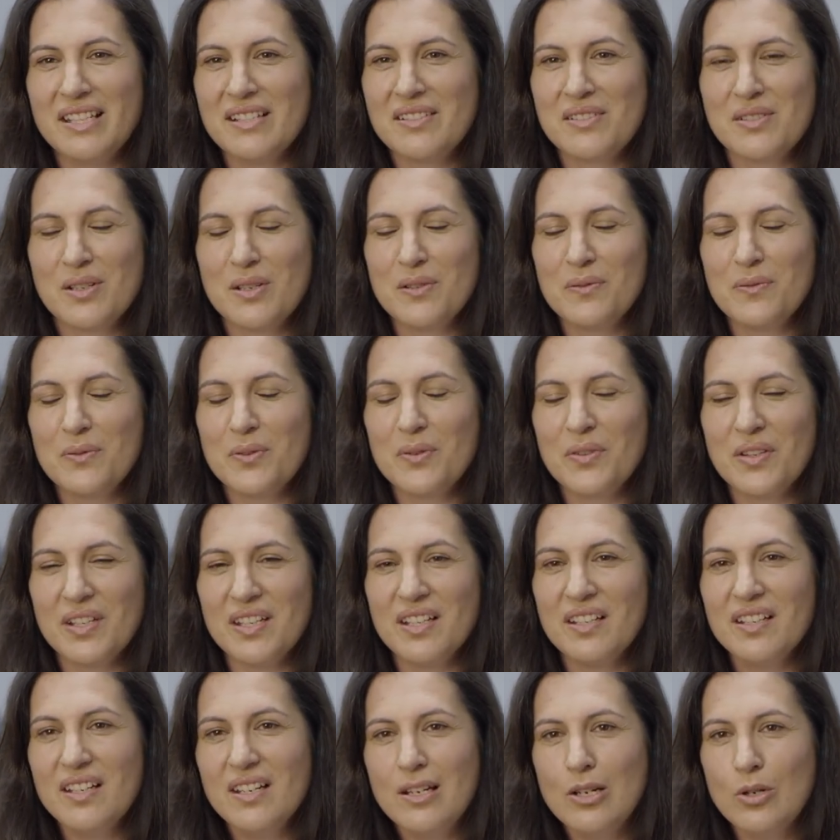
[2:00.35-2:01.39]
and so forth
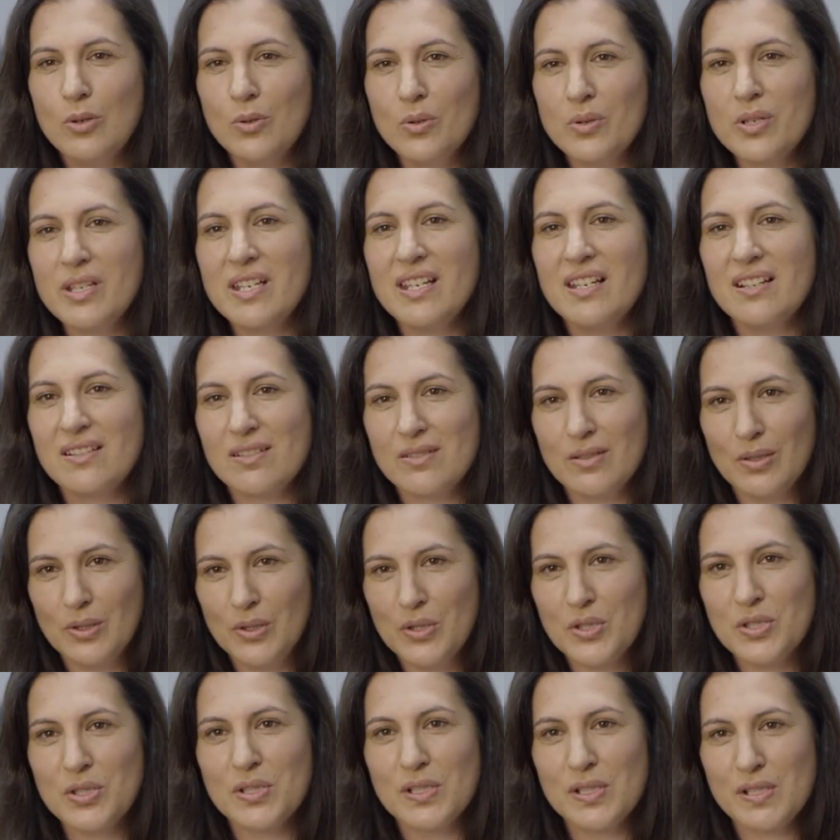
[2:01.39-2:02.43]
are looking at
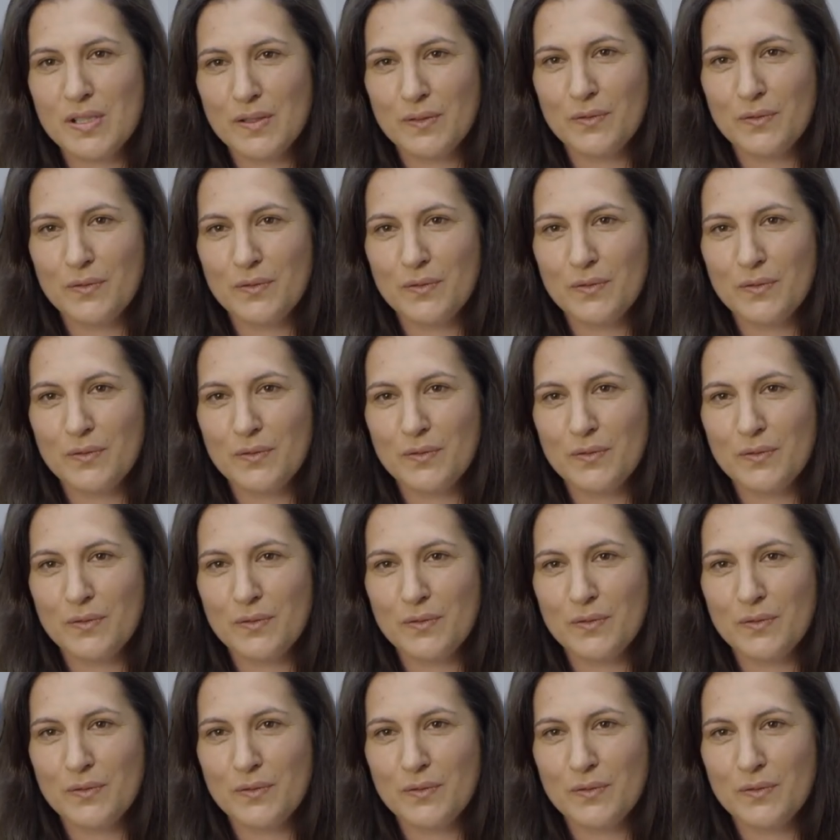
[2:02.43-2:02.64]
solutions